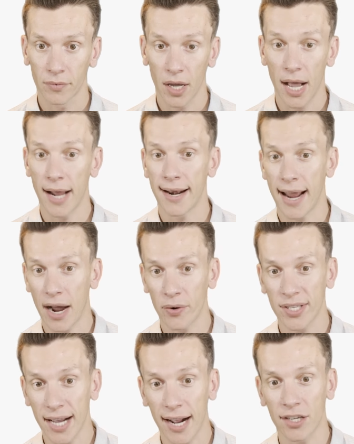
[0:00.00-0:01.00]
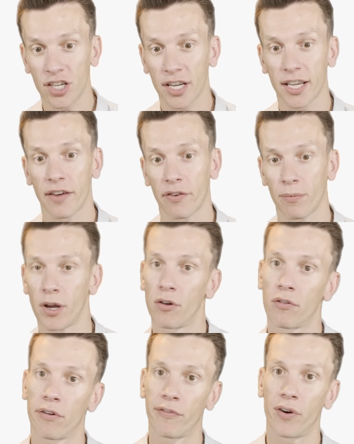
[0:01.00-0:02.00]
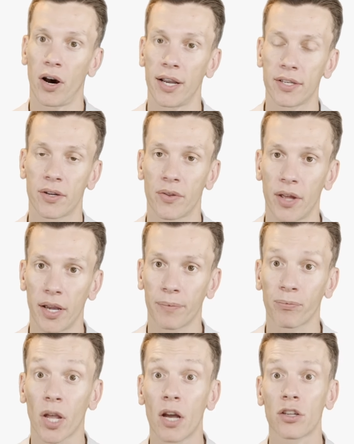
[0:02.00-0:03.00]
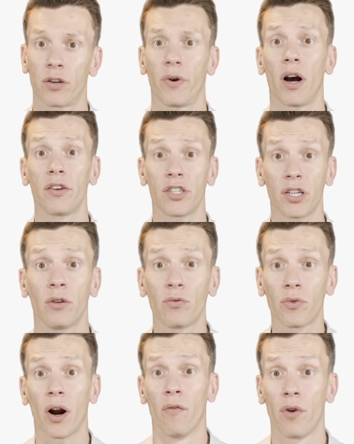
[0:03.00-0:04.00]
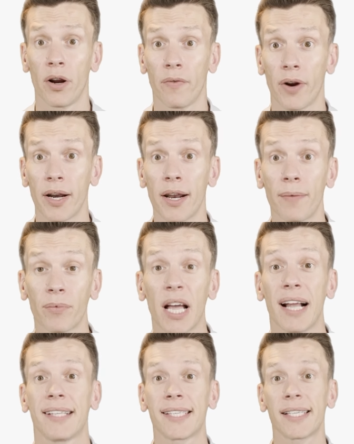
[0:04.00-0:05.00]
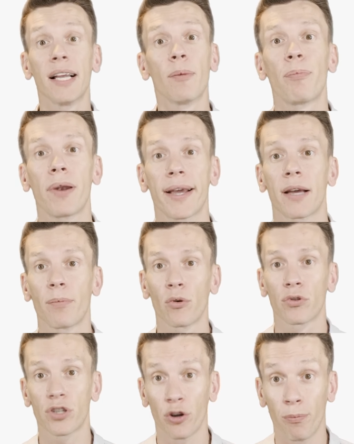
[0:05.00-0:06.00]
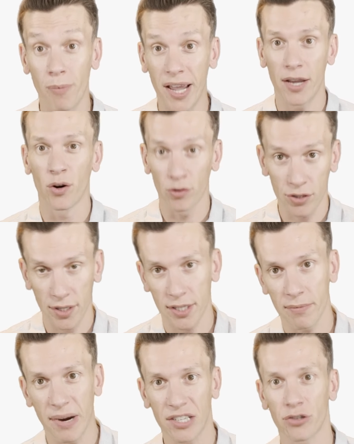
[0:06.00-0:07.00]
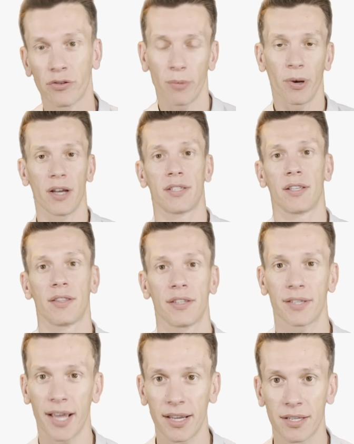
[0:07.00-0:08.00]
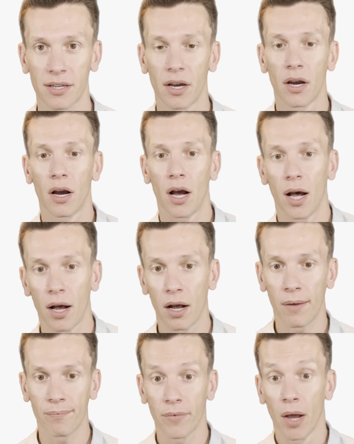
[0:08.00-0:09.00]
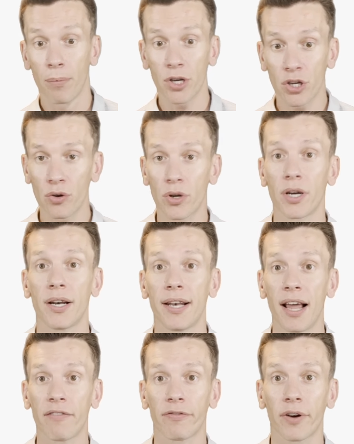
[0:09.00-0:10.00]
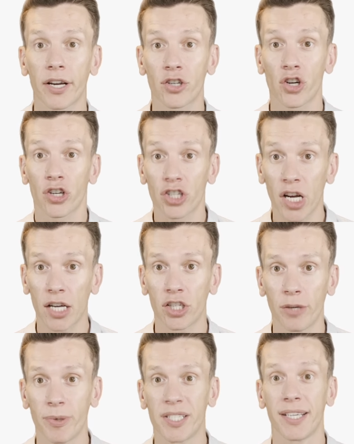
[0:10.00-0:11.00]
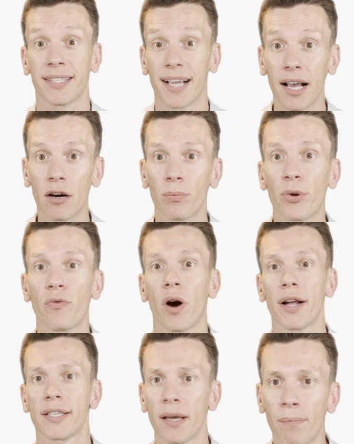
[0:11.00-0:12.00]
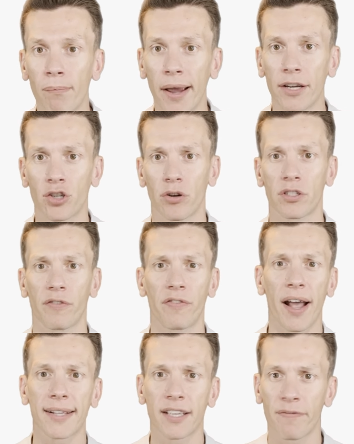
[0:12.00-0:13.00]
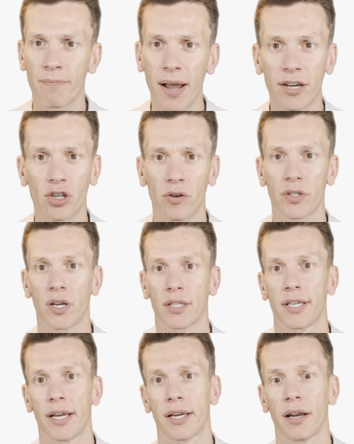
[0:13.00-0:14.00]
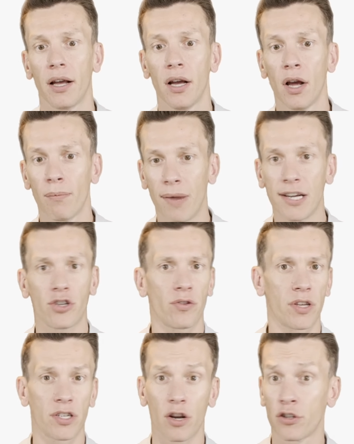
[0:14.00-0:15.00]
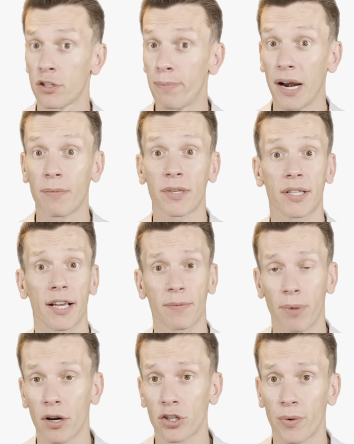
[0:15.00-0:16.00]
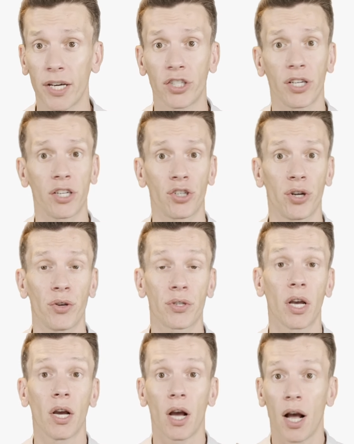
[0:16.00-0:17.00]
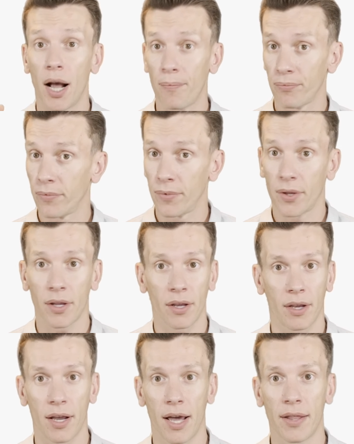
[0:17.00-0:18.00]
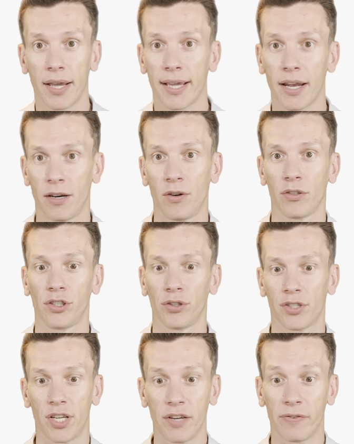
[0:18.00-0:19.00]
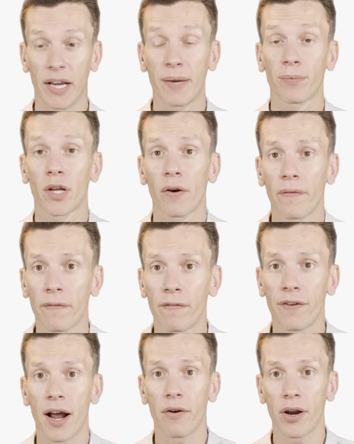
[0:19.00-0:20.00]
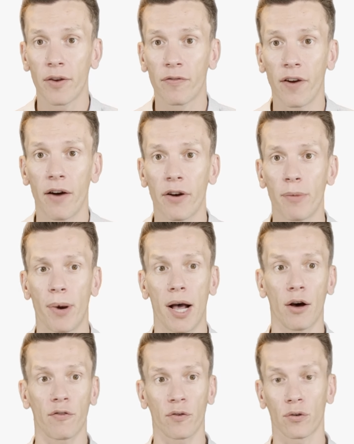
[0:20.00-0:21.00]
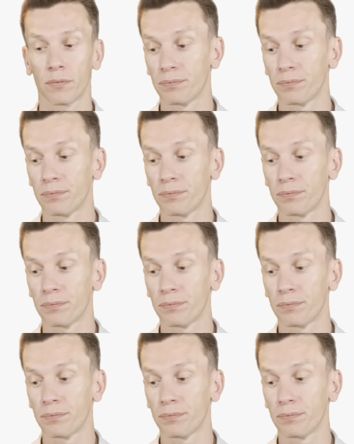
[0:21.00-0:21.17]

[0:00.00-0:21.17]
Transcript: And now it's actually giving me a revised thing. So I still written it. It's still applicable to me or to this imaginary person in this case. But you can leverage ChatGPT to help you write it, make sure it's effective, make sure it's articulate, make sure there's no spelling mistakes, punctuation issues, and then get it onto your CV. Very, very powerful.